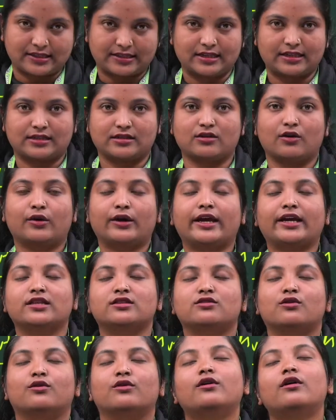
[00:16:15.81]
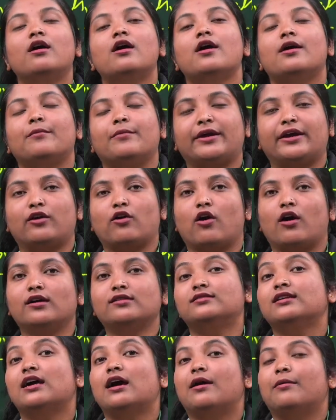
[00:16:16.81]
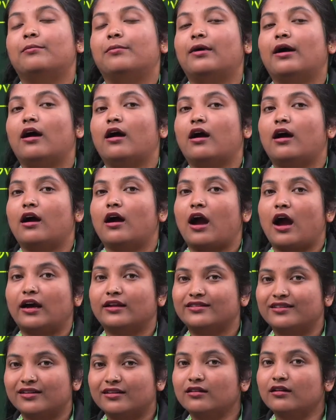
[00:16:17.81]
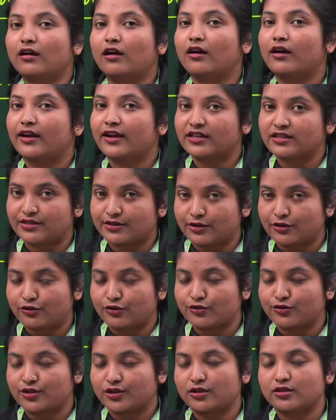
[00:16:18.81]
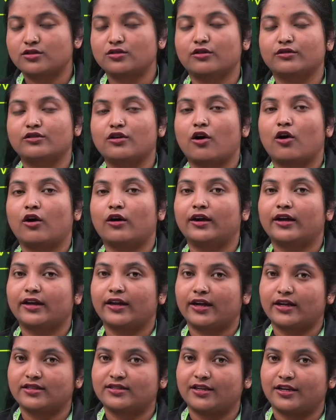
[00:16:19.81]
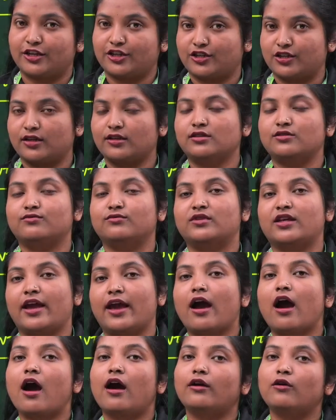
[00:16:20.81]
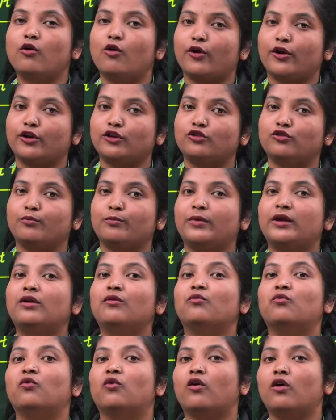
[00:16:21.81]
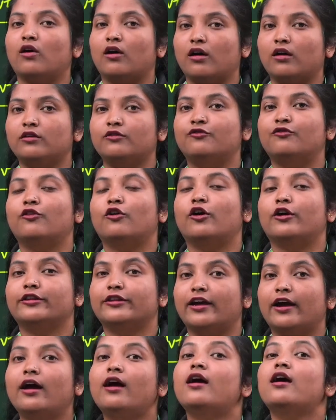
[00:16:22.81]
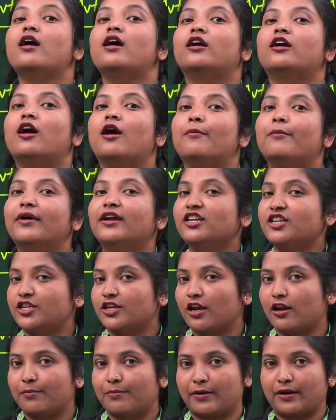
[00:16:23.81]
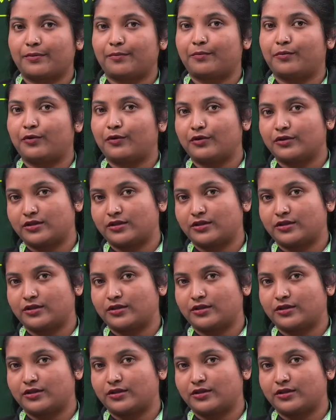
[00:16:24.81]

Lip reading: Okay, so because other institutions or the organizations, they are going to be worked for the commercial purpose.